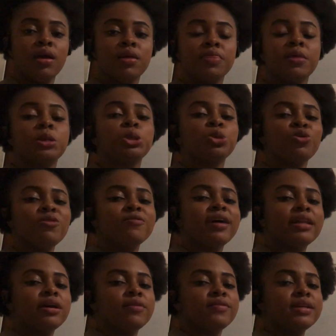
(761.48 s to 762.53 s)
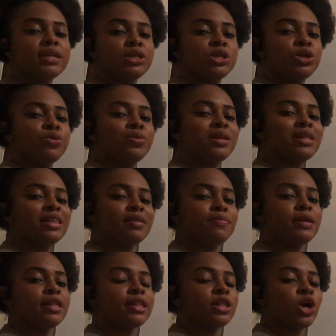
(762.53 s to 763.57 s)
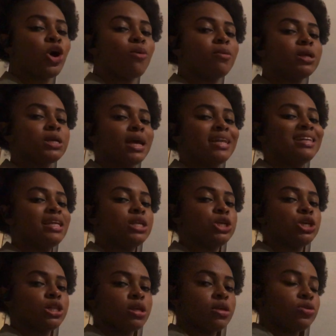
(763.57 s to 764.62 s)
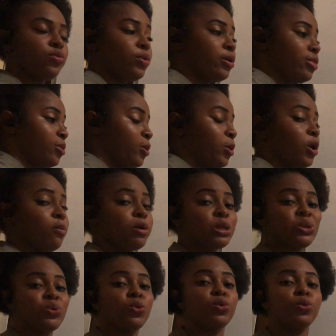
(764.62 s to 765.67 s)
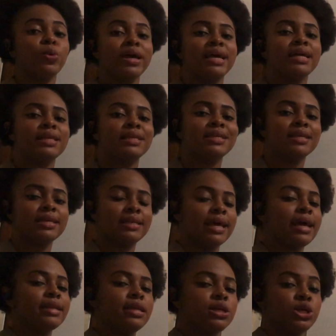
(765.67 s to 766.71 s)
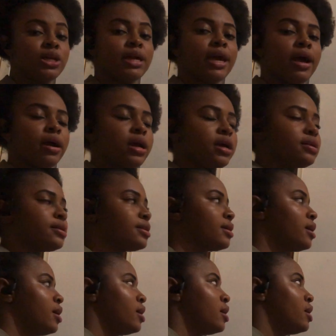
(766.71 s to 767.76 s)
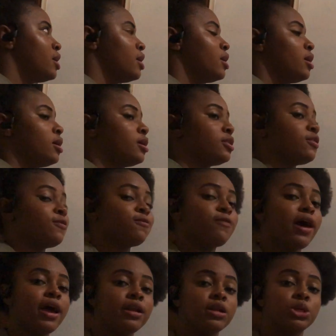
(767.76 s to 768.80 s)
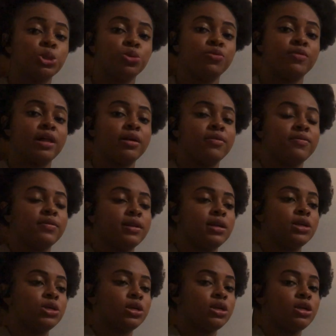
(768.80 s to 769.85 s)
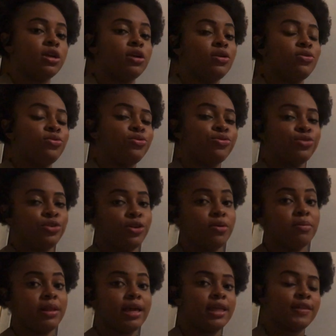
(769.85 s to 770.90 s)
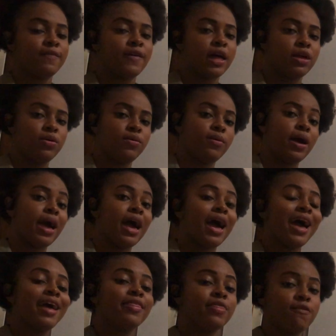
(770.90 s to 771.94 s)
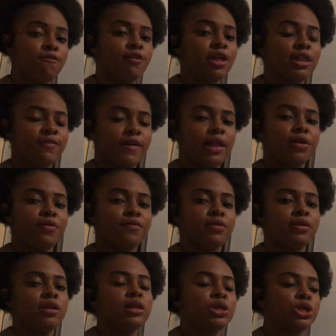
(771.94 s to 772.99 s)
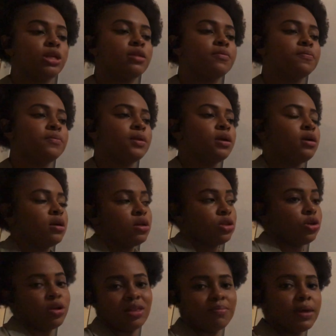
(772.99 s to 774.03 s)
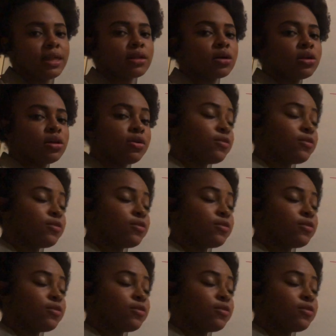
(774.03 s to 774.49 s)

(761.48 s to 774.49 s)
The true value of a digit really speaks to how much a digit is worth or how much weight that digit carries. To find the true value of a digit, you use your place value and the face value of a digit. So it's basically a